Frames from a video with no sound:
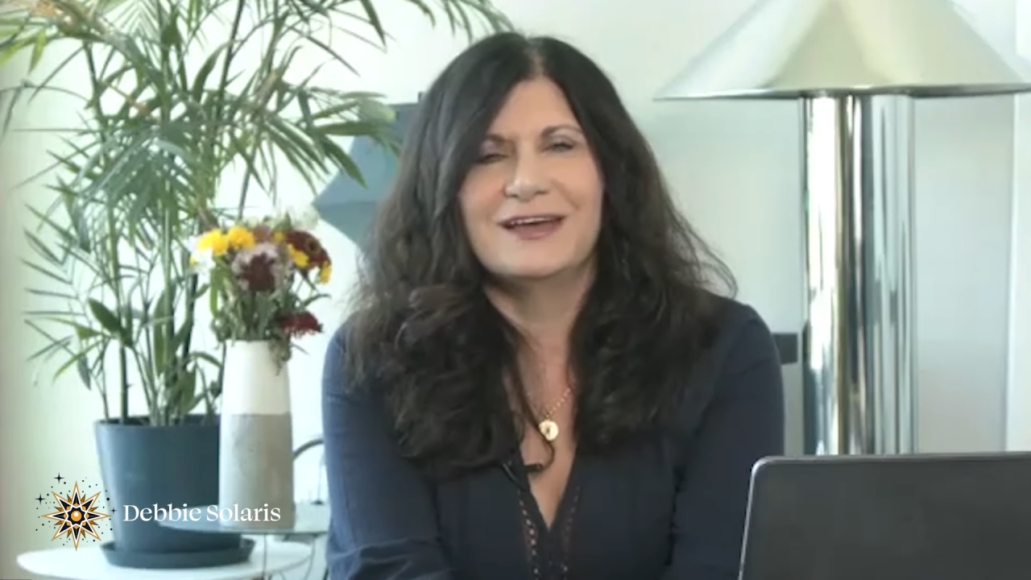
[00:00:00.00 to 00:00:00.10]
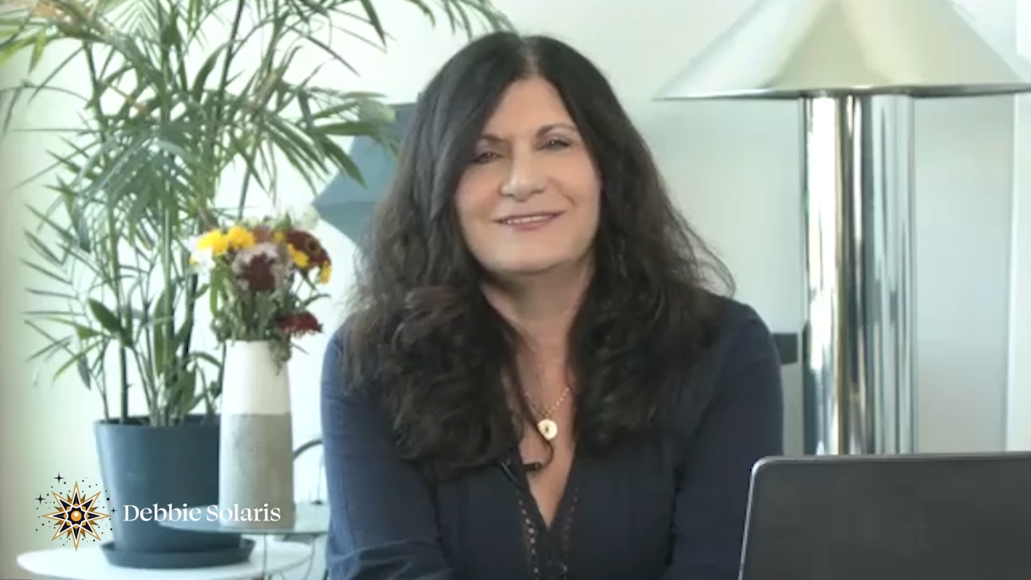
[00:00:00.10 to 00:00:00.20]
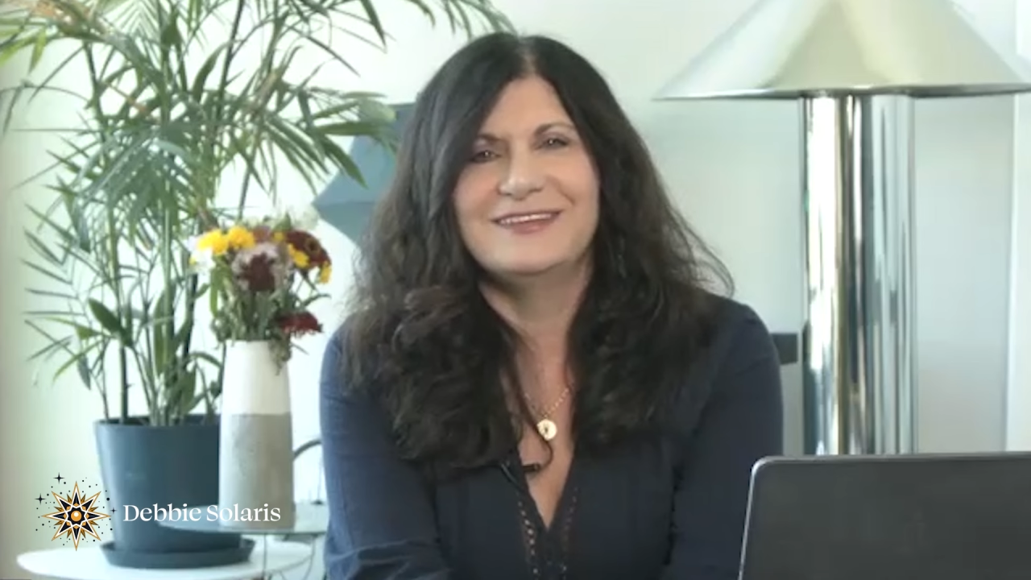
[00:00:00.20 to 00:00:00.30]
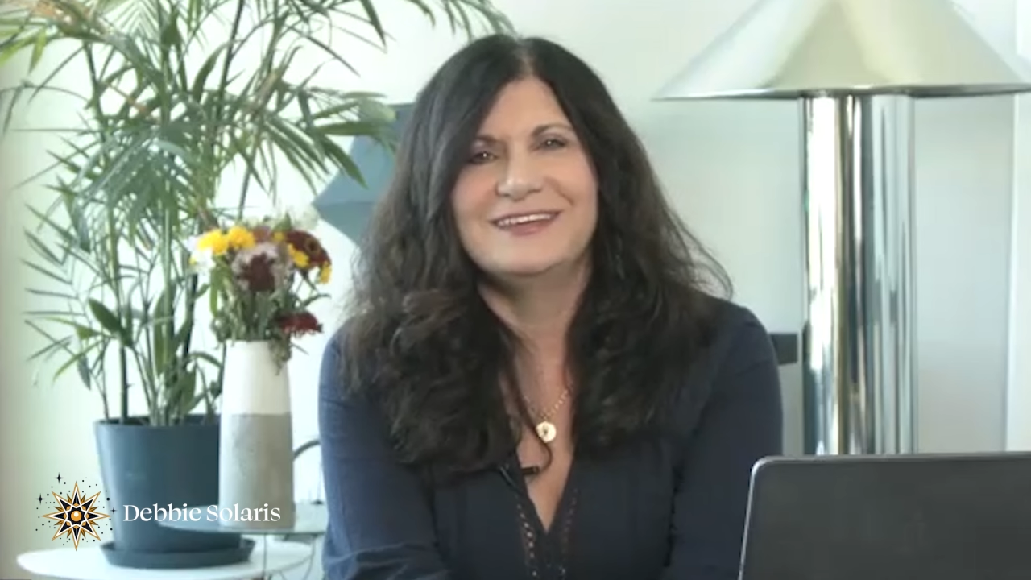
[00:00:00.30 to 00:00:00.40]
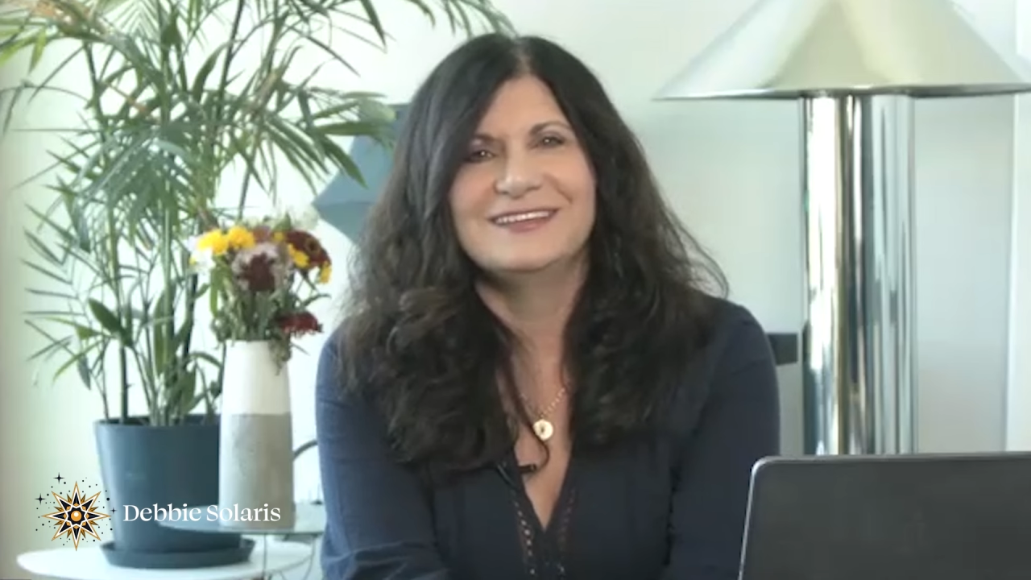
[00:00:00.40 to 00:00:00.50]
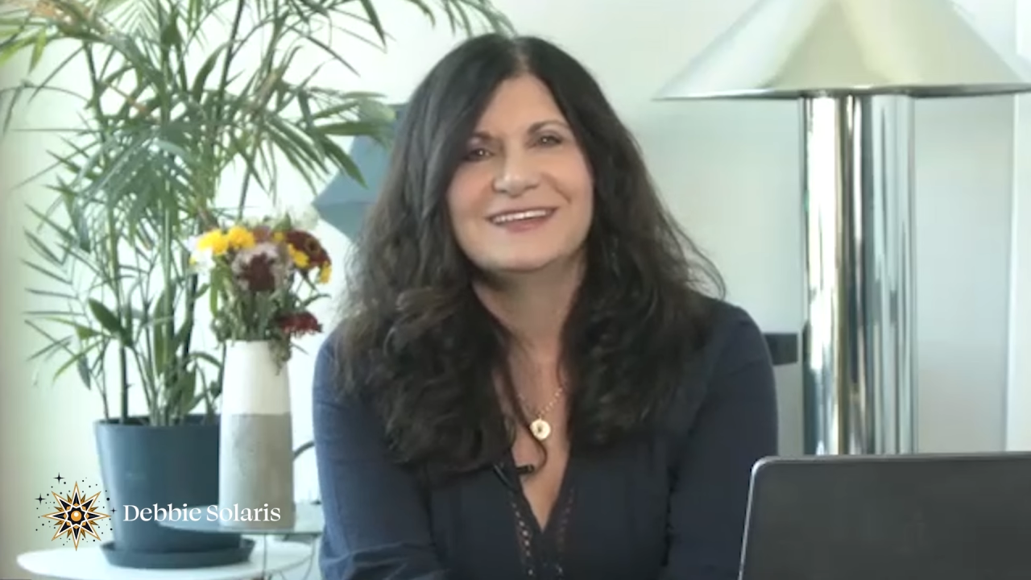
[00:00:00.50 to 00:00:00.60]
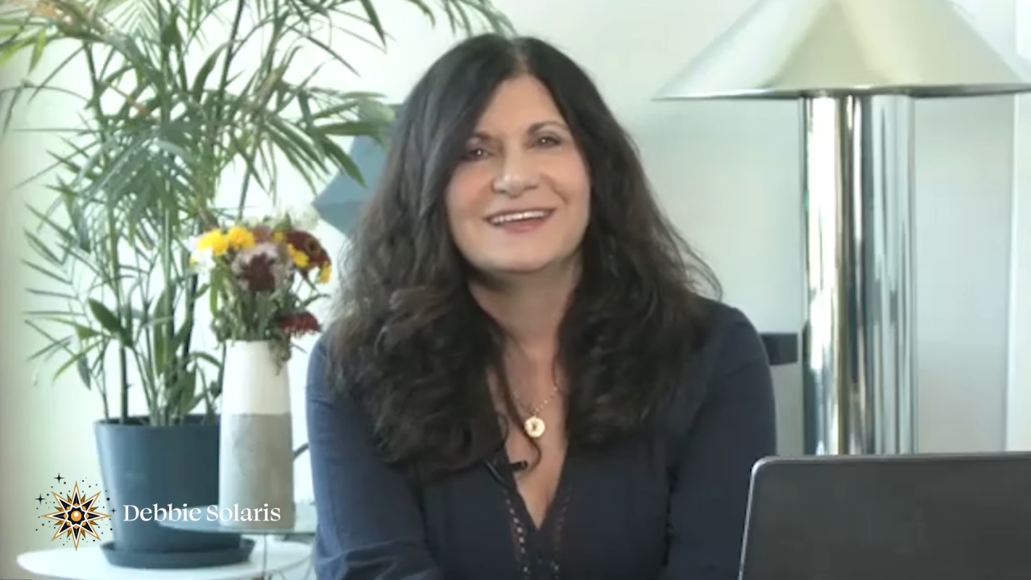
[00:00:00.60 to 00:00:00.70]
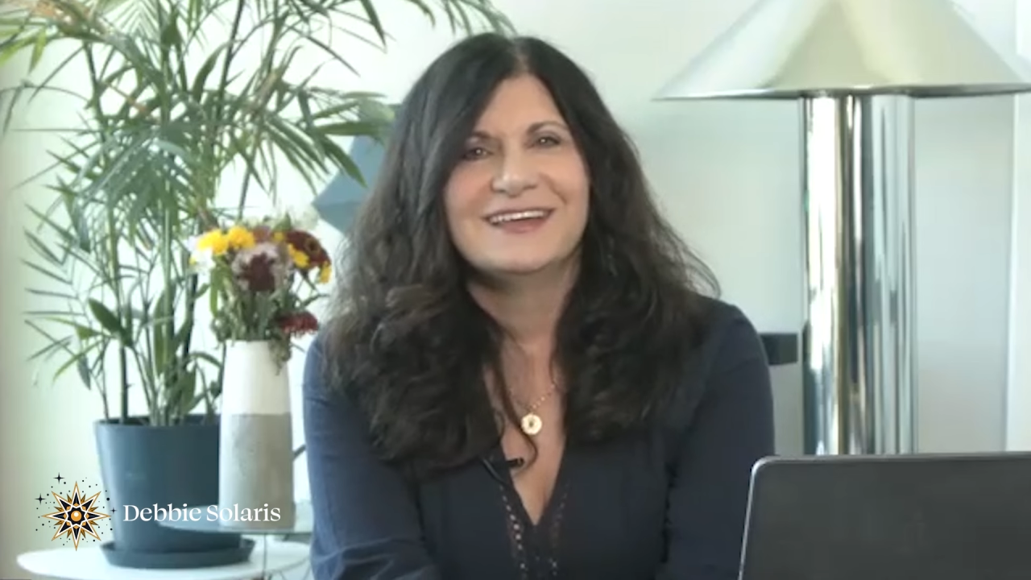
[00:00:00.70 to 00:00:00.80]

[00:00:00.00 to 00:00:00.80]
I mean,